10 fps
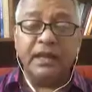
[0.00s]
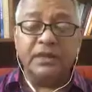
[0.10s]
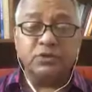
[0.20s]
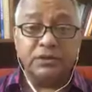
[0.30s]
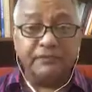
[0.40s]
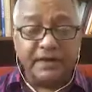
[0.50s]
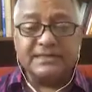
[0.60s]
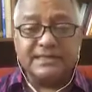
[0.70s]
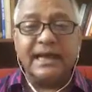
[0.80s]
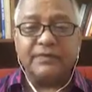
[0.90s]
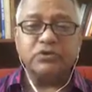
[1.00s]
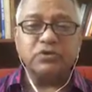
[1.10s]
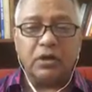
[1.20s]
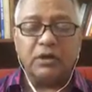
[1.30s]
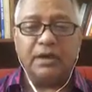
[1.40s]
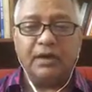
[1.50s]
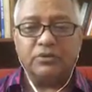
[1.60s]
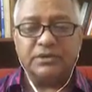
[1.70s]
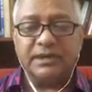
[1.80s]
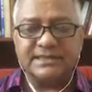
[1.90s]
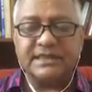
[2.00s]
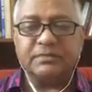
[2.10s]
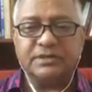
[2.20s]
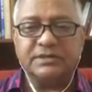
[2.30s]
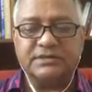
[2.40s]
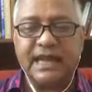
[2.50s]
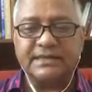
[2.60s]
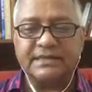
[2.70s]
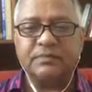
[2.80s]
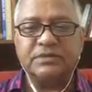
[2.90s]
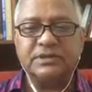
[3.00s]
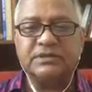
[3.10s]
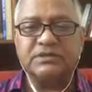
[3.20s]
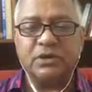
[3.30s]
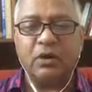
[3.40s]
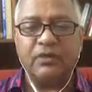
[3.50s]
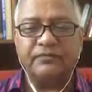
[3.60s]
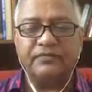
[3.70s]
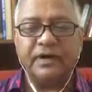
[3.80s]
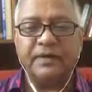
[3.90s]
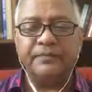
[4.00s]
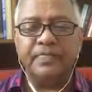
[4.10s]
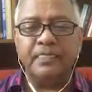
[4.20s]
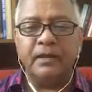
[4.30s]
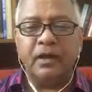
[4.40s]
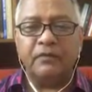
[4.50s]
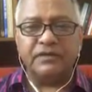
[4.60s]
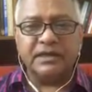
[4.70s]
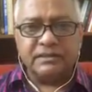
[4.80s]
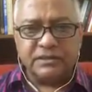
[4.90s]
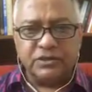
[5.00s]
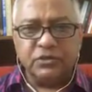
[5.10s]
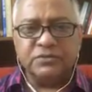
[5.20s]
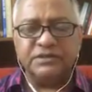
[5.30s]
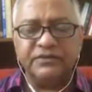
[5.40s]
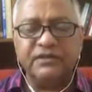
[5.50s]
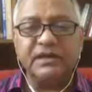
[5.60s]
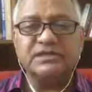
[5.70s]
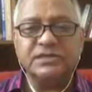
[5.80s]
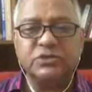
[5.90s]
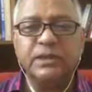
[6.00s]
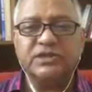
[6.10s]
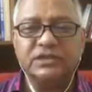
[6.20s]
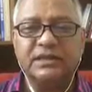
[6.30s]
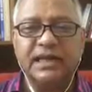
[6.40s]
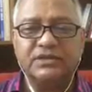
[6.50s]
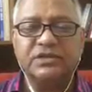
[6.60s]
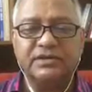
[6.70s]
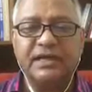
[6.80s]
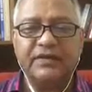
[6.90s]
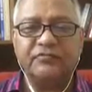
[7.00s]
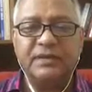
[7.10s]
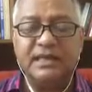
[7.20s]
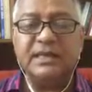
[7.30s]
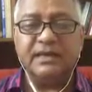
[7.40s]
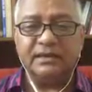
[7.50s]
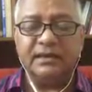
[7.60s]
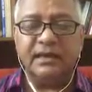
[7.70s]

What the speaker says: So the first thing I would talk about is acceptance of the difficult situation that children have been in.